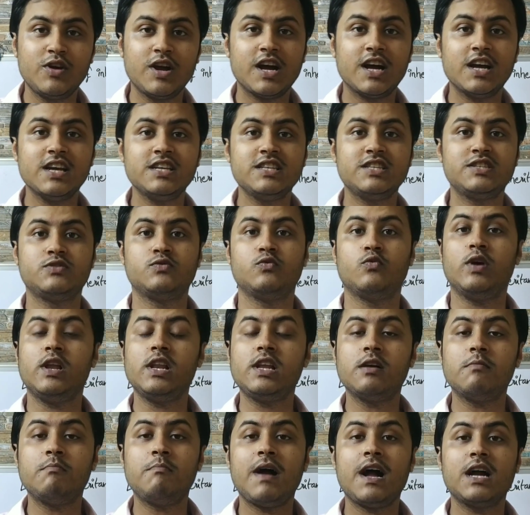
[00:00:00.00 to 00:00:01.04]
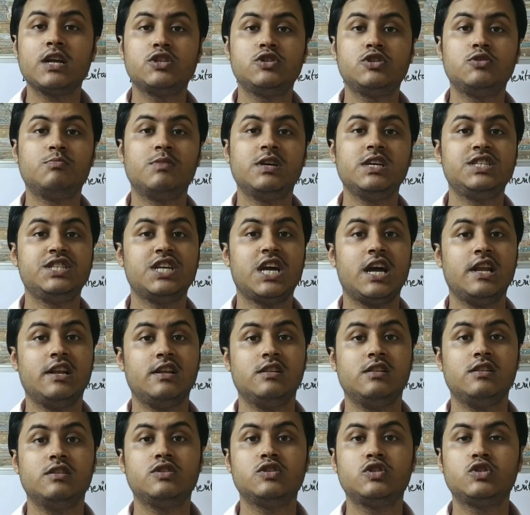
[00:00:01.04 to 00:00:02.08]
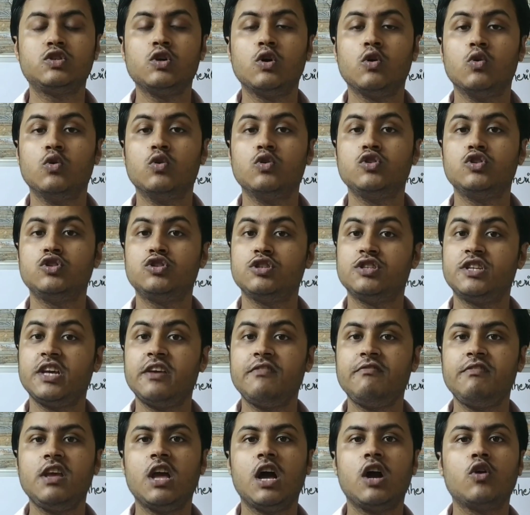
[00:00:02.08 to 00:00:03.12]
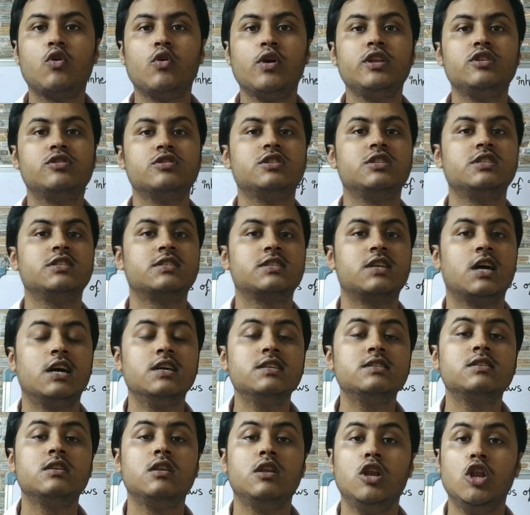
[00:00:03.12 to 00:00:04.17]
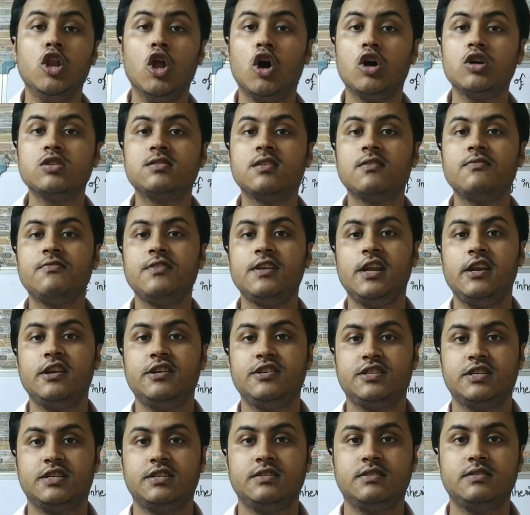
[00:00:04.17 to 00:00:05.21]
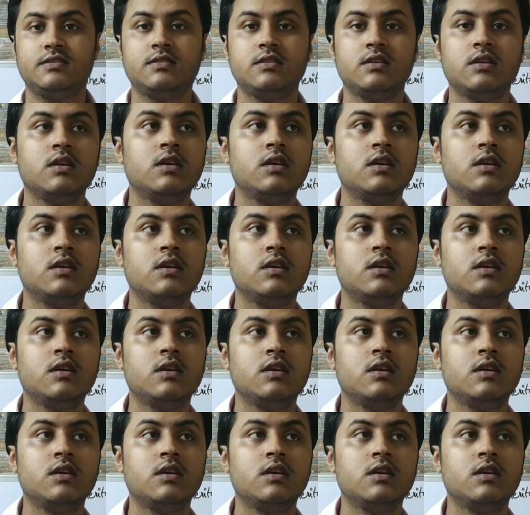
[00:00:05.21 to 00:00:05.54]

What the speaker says: guys, welcome back to my channel. So today we are going to discuss laws of inheritance.